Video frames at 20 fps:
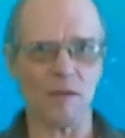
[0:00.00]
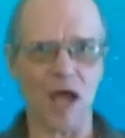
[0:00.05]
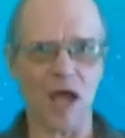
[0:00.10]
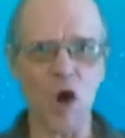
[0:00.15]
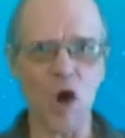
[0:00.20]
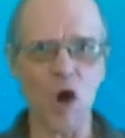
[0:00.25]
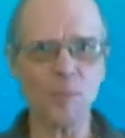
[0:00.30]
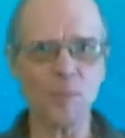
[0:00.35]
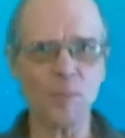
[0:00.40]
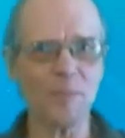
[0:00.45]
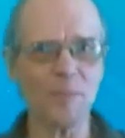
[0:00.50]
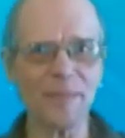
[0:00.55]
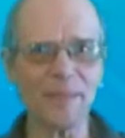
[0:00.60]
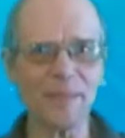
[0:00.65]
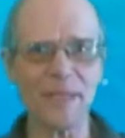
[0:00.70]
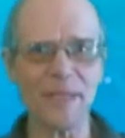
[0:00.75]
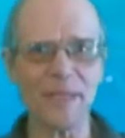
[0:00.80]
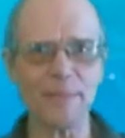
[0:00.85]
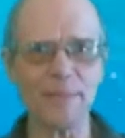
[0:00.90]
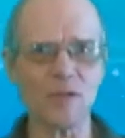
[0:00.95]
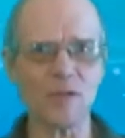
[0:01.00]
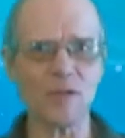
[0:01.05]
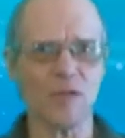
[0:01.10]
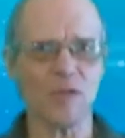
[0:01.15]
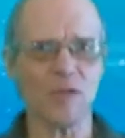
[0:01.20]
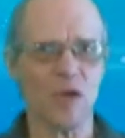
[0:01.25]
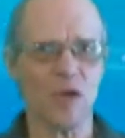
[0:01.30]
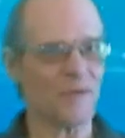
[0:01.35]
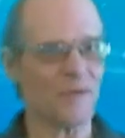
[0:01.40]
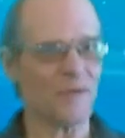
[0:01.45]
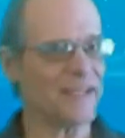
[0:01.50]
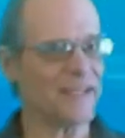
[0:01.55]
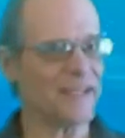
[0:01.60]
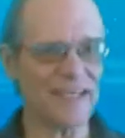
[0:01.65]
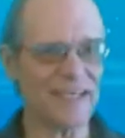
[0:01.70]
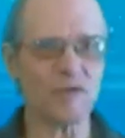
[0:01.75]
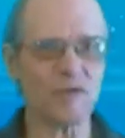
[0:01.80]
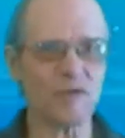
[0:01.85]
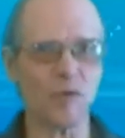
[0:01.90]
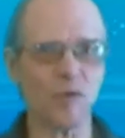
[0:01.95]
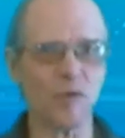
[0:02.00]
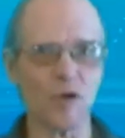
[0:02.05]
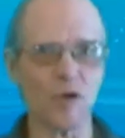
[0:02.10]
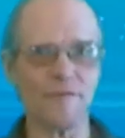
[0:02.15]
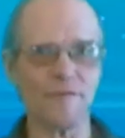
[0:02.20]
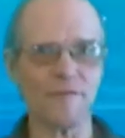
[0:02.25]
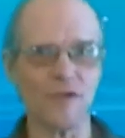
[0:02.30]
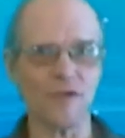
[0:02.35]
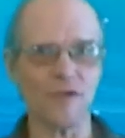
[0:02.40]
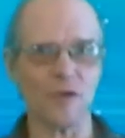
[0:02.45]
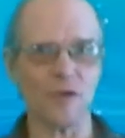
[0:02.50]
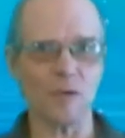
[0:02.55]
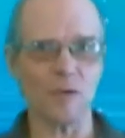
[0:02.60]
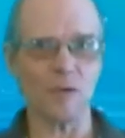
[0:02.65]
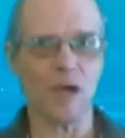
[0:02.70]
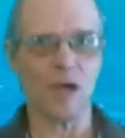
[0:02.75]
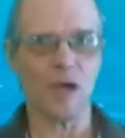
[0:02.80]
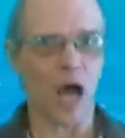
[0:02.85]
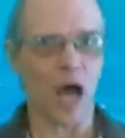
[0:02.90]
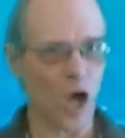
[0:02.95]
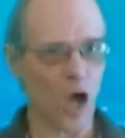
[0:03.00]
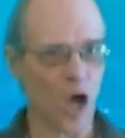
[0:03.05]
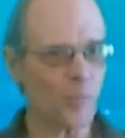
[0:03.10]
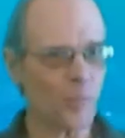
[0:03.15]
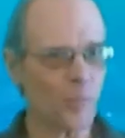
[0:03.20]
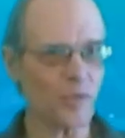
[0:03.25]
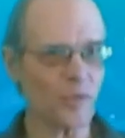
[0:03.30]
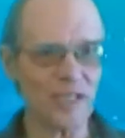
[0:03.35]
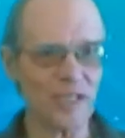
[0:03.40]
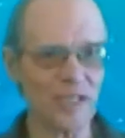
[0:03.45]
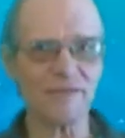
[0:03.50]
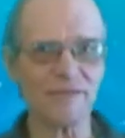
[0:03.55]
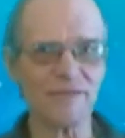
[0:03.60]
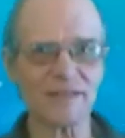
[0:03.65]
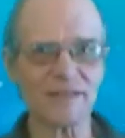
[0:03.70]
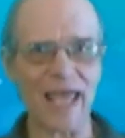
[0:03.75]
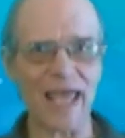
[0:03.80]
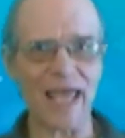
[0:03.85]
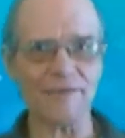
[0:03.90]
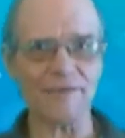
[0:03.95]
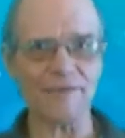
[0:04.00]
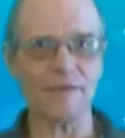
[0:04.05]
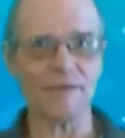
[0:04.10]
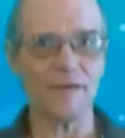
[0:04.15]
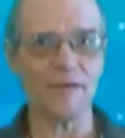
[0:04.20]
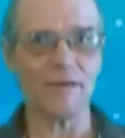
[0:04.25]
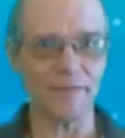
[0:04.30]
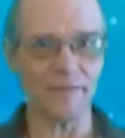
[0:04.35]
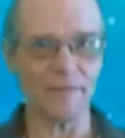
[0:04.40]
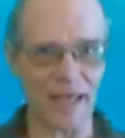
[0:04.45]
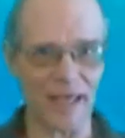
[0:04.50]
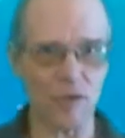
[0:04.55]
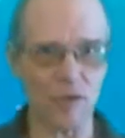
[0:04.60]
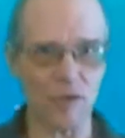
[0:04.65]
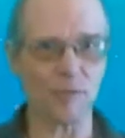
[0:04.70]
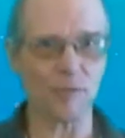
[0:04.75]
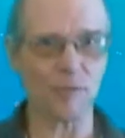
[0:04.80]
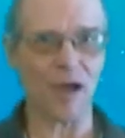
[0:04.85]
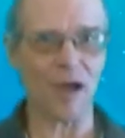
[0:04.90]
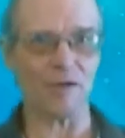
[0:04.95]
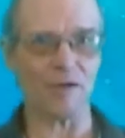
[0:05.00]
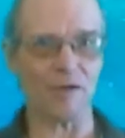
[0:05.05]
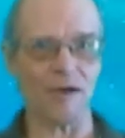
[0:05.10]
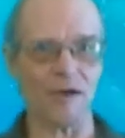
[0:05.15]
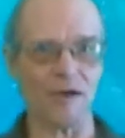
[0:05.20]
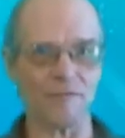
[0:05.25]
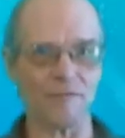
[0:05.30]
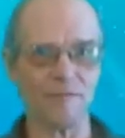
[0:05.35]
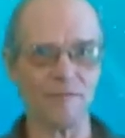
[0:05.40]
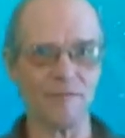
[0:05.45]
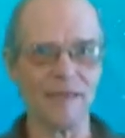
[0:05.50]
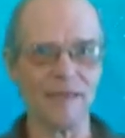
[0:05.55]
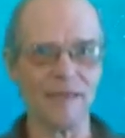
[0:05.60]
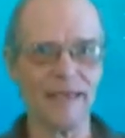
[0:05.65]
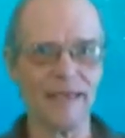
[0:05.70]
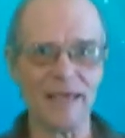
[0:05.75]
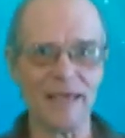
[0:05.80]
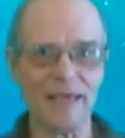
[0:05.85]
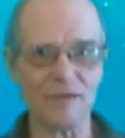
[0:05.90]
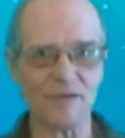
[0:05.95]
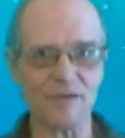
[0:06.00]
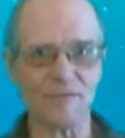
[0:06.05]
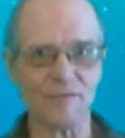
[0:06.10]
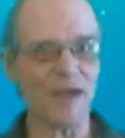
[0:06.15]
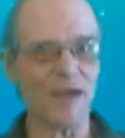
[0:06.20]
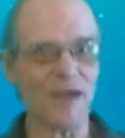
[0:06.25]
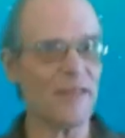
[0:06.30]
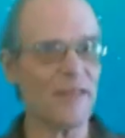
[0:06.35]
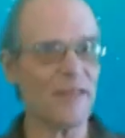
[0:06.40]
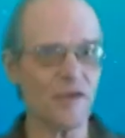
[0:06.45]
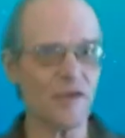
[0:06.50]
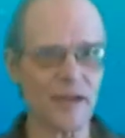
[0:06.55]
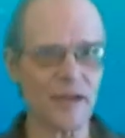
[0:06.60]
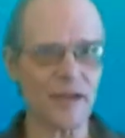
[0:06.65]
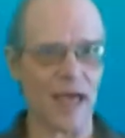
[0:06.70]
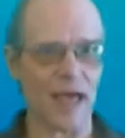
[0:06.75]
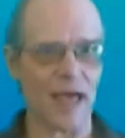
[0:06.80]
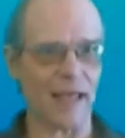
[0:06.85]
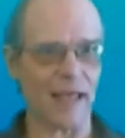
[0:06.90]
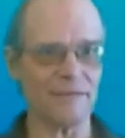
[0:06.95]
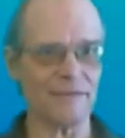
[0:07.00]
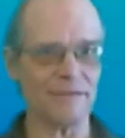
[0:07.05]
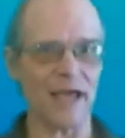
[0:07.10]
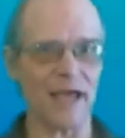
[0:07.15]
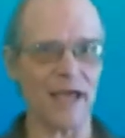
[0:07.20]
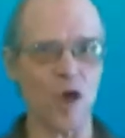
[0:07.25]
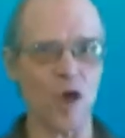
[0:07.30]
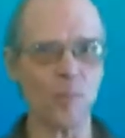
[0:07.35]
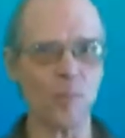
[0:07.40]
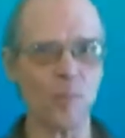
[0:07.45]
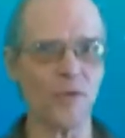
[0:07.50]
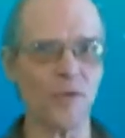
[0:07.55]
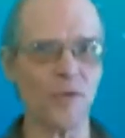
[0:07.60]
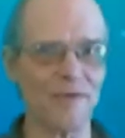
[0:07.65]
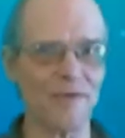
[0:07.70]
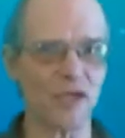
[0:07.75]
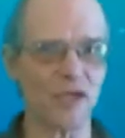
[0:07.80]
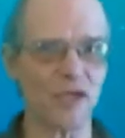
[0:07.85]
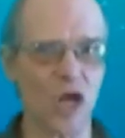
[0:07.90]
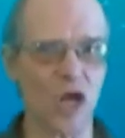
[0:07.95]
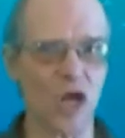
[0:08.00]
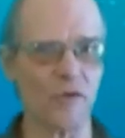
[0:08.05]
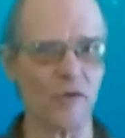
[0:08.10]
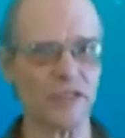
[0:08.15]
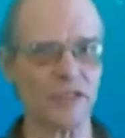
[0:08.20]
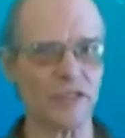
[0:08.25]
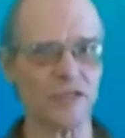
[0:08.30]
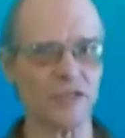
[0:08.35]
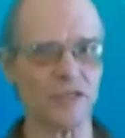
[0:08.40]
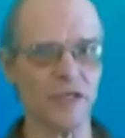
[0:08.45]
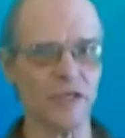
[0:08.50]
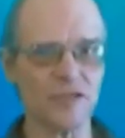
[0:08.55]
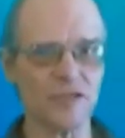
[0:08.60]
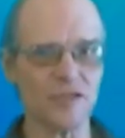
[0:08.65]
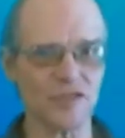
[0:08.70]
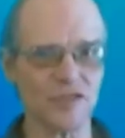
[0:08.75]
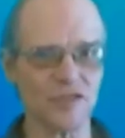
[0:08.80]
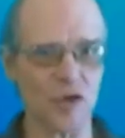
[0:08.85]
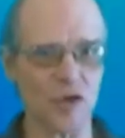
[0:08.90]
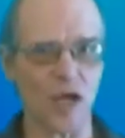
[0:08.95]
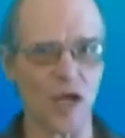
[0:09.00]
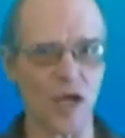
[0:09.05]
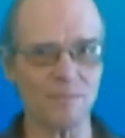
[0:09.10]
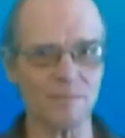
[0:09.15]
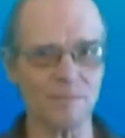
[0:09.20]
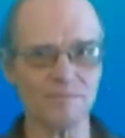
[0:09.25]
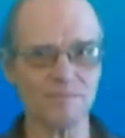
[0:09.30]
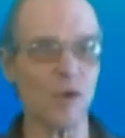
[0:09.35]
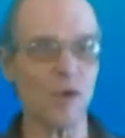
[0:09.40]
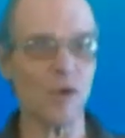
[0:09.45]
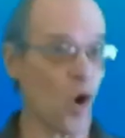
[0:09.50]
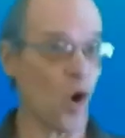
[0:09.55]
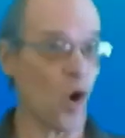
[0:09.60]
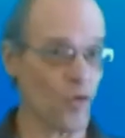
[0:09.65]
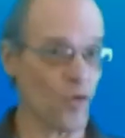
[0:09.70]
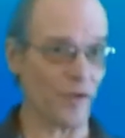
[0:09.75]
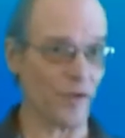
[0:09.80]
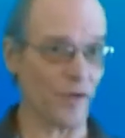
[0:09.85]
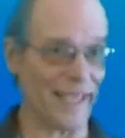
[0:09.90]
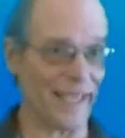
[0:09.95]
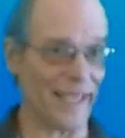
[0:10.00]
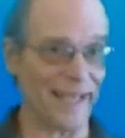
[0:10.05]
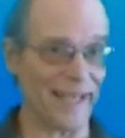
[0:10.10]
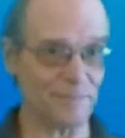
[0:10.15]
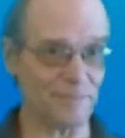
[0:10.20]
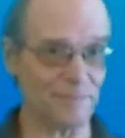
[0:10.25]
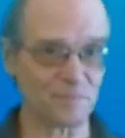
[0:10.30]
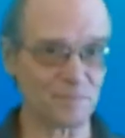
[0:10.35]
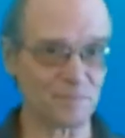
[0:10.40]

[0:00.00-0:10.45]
I hope you meet people with a different point of view. I hope you live a life that you're proud of. If you find that you're not, I hope you have the courage to start over again.